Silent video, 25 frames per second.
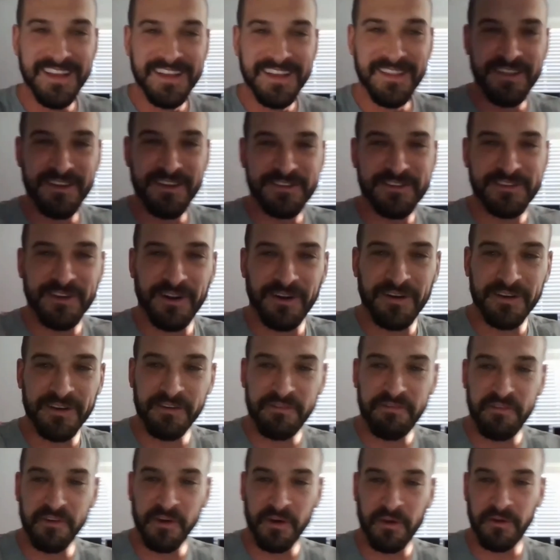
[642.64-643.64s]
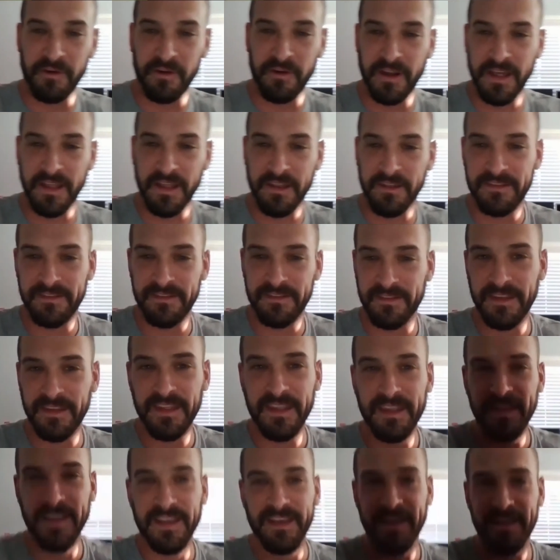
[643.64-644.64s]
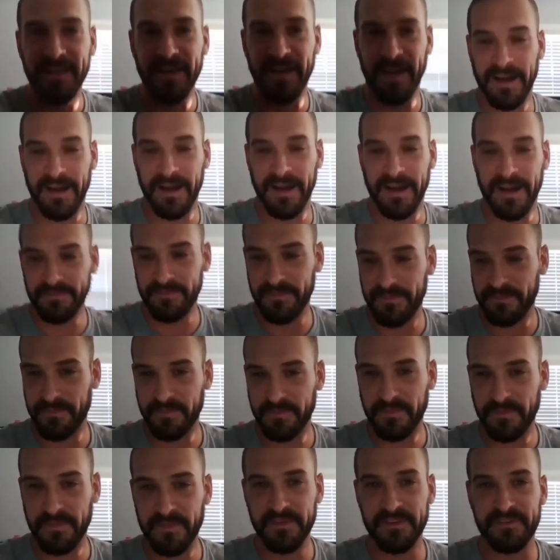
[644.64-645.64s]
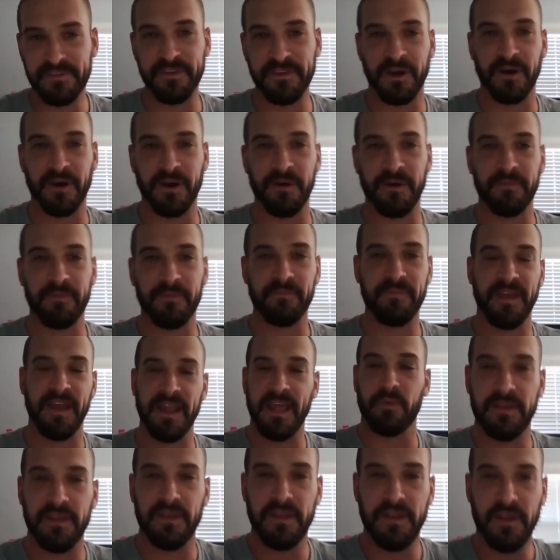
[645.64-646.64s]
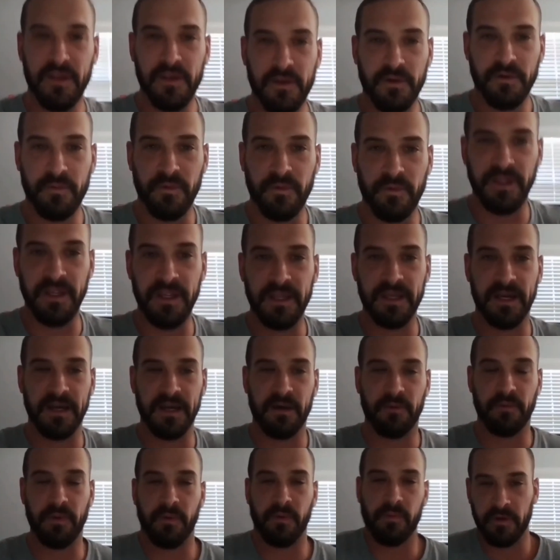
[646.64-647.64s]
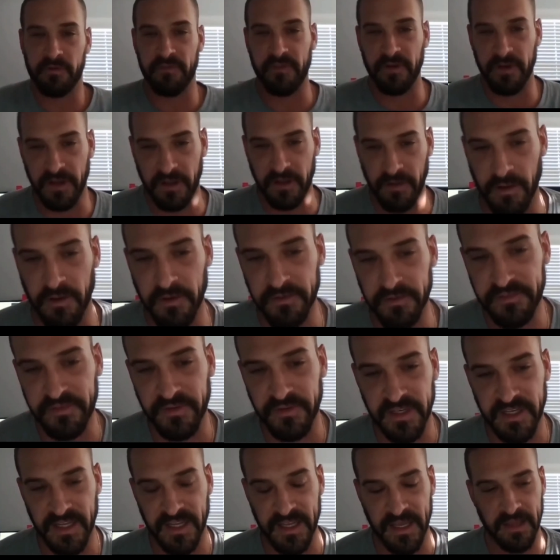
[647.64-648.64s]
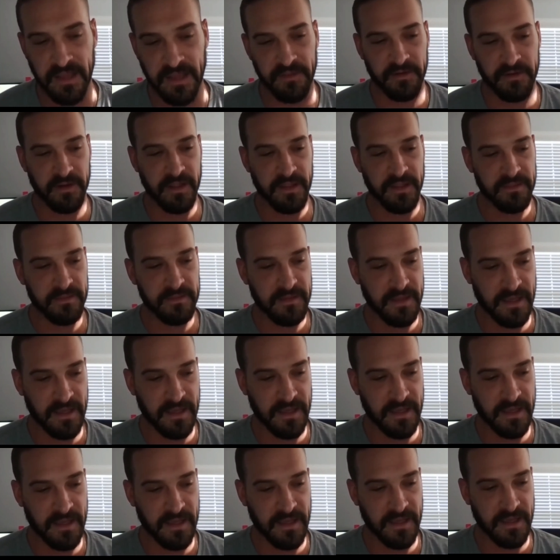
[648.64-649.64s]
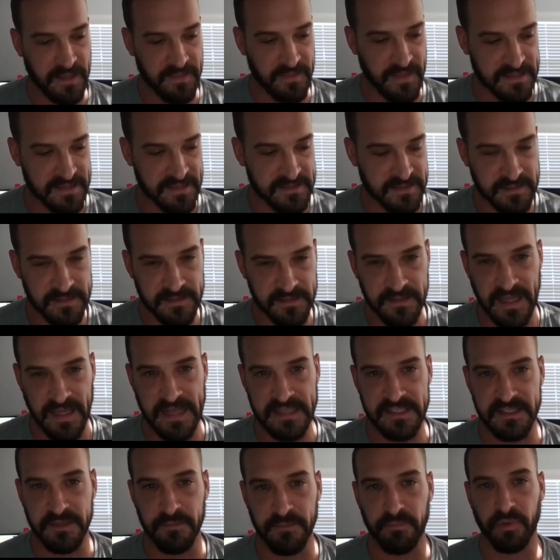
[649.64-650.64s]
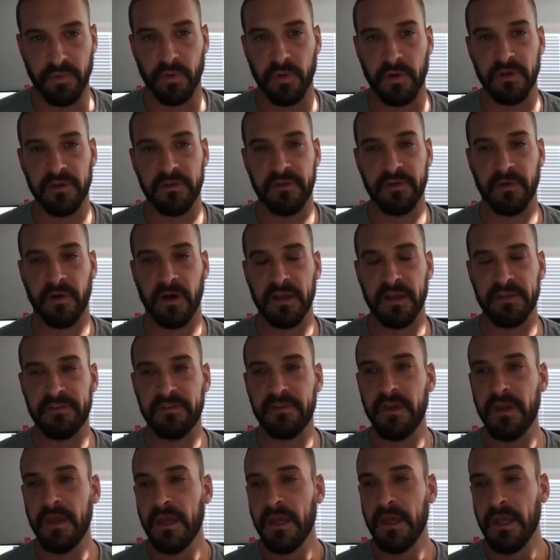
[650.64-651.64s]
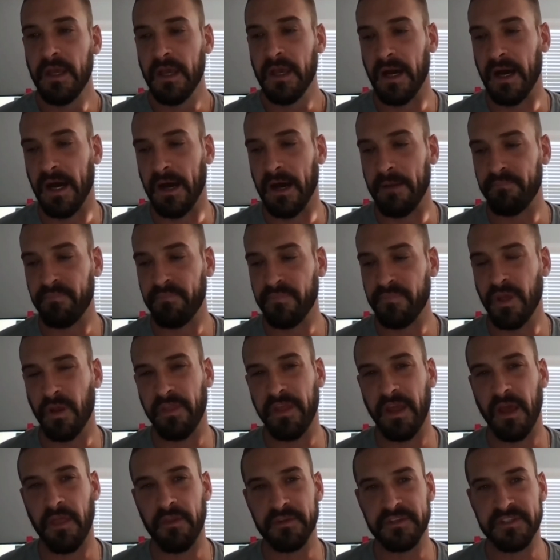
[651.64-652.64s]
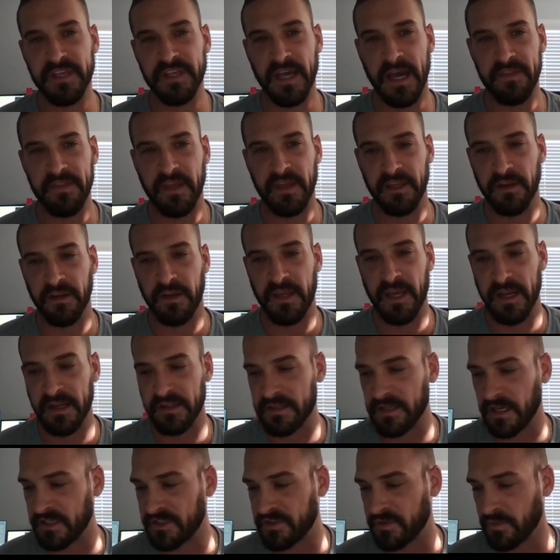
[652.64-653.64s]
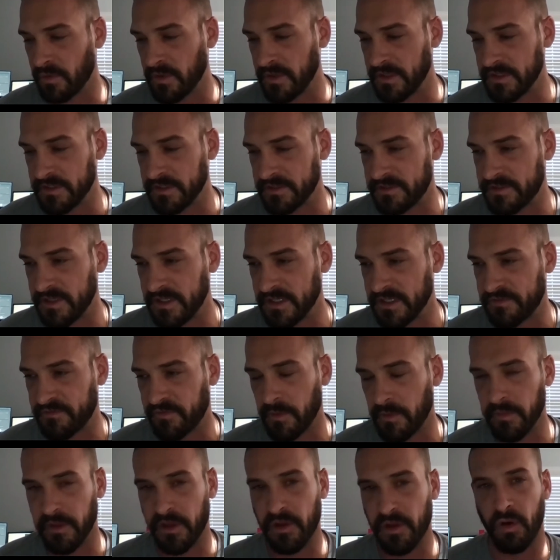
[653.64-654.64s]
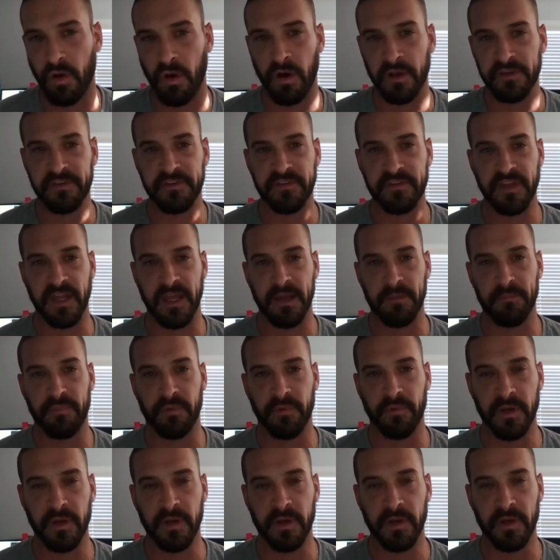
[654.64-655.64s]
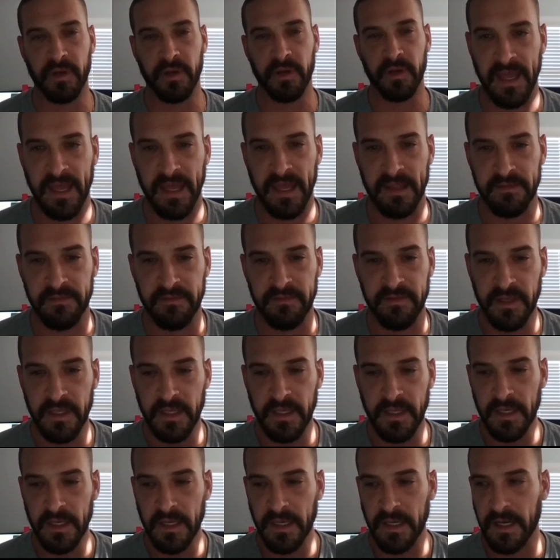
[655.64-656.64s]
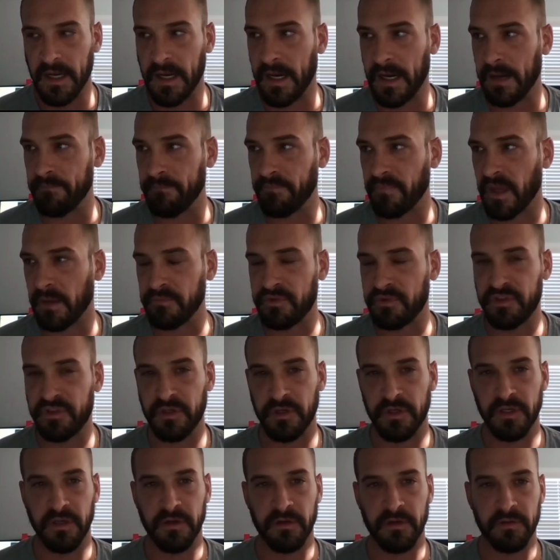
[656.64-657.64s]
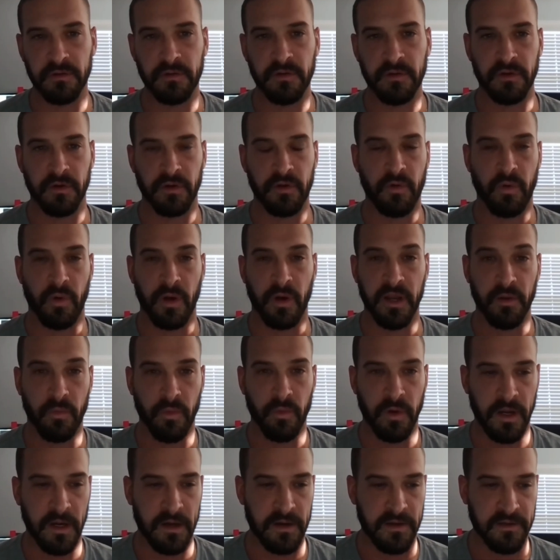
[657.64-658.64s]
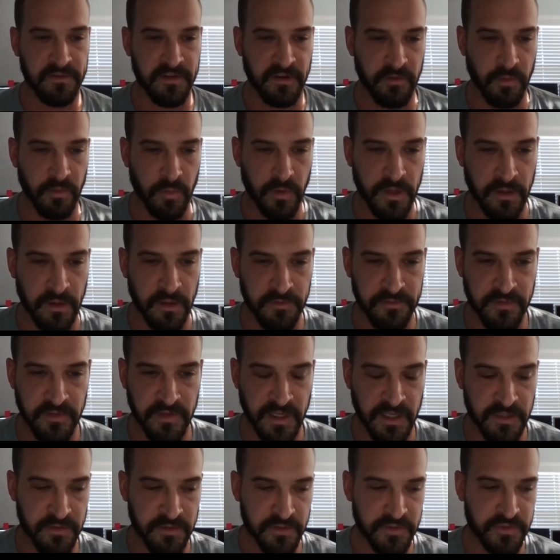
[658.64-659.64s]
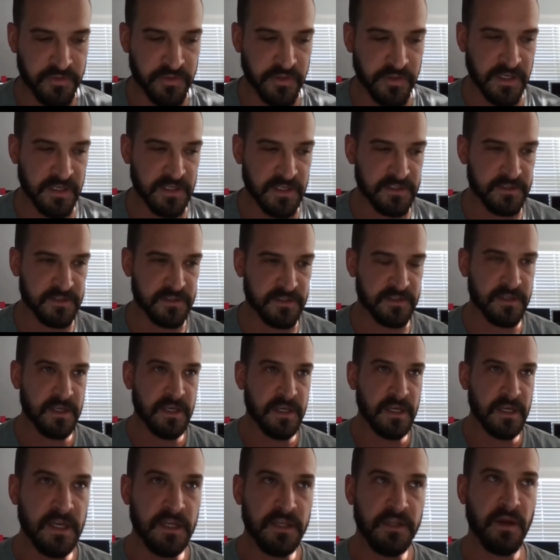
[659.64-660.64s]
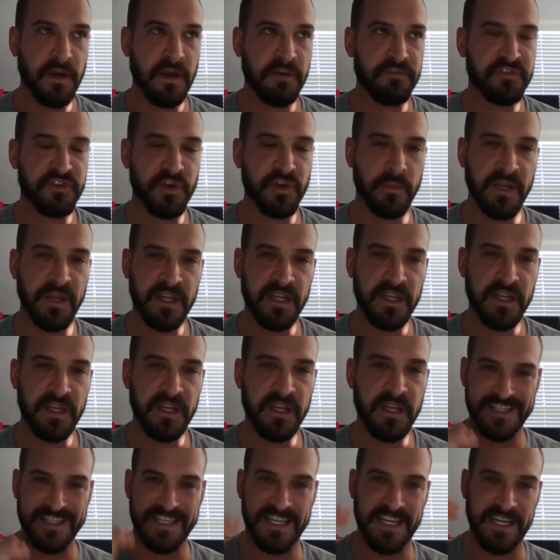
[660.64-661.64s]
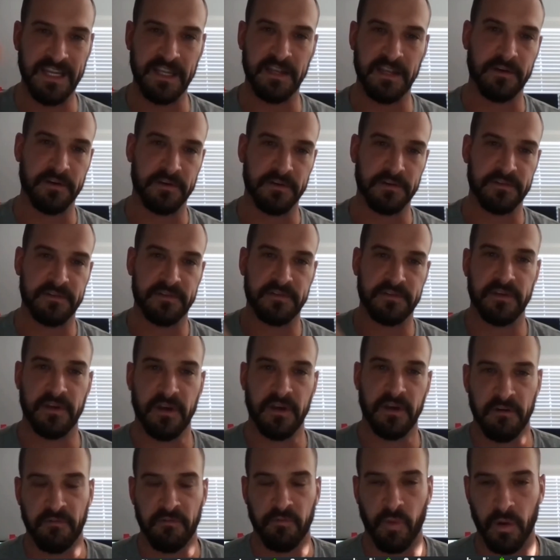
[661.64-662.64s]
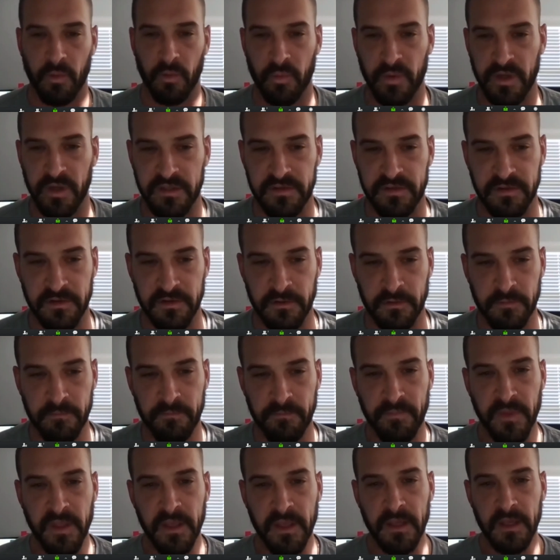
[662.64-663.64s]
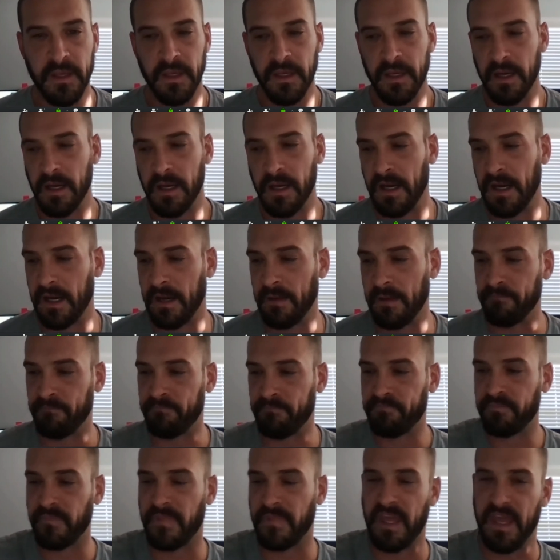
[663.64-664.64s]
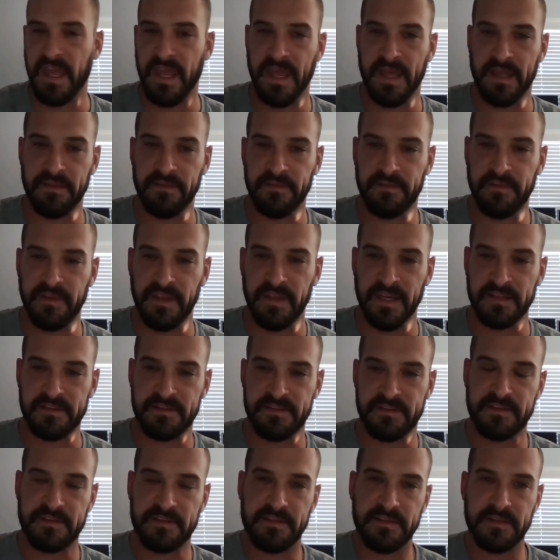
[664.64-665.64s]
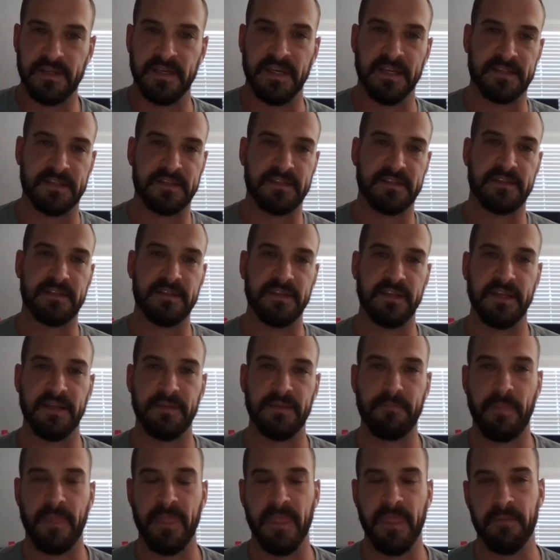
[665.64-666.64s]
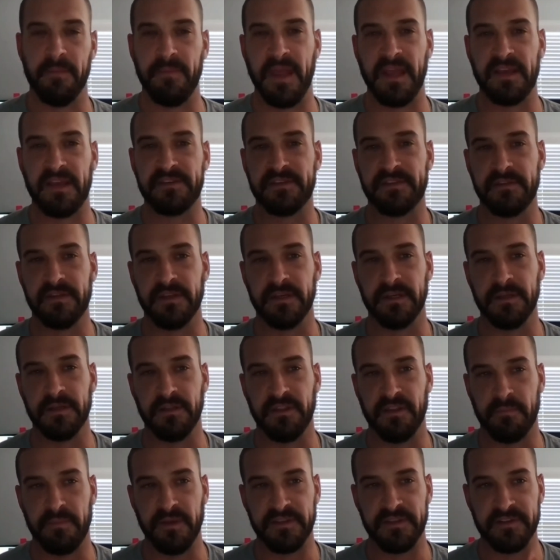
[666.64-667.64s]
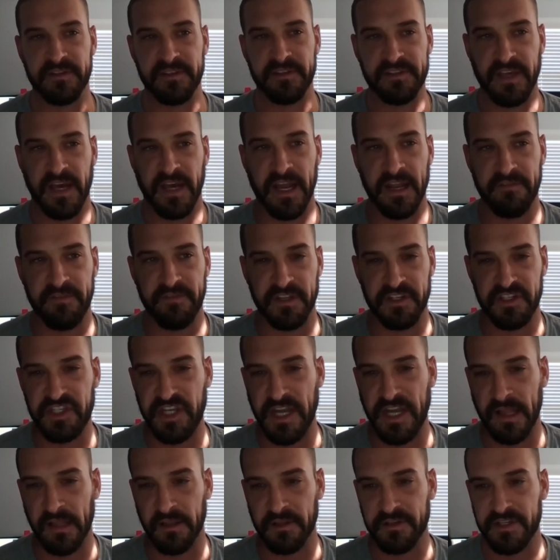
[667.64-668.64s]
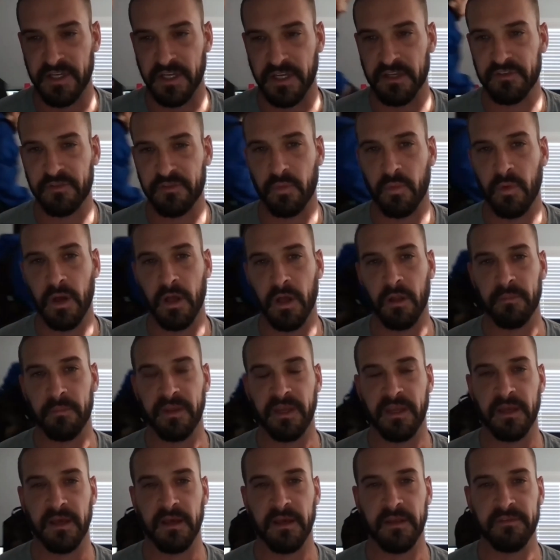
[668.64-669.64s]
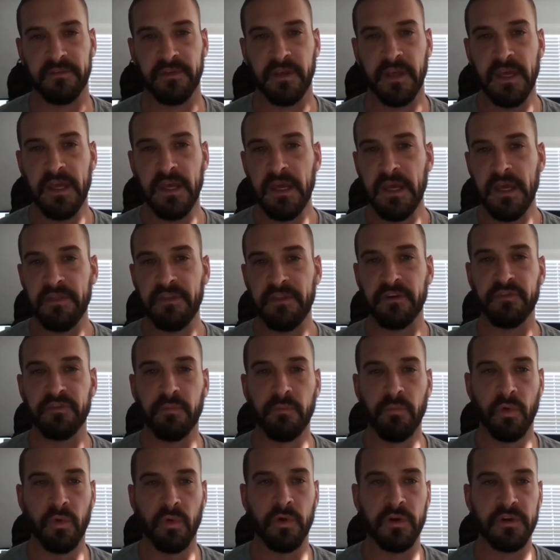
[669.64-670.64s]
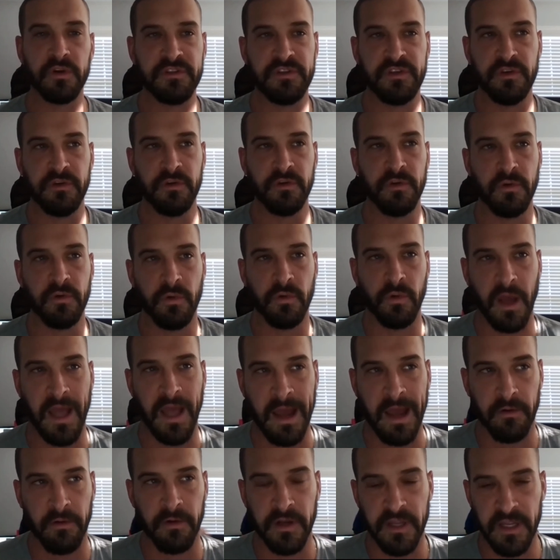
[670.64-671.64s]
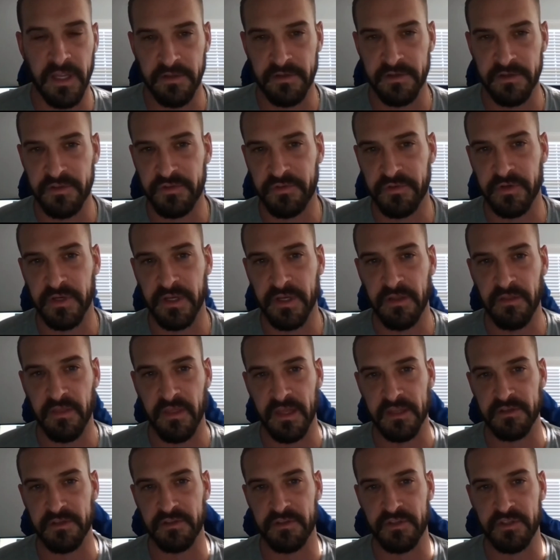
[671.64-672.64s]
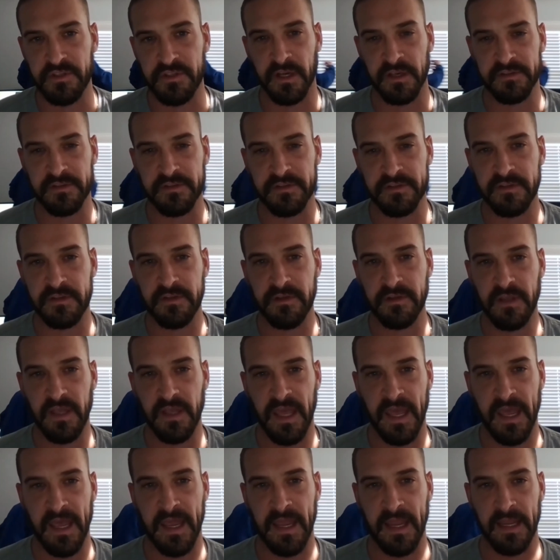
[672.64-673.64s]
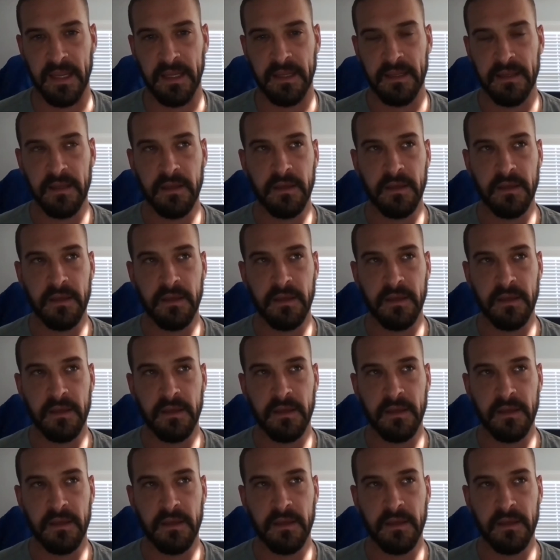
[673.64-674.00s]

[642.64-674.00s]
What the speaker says: They're starting to filter in. So anyhow, we work very closely together, and that's important to us. The other side that you kind of touched on is from the cost standpoint, and I'm sure you're quite aware, as everyone else in the industry is you have so many different tiers of what we do, and it makes the business side of it challenging as well, because there's more to our industry than just a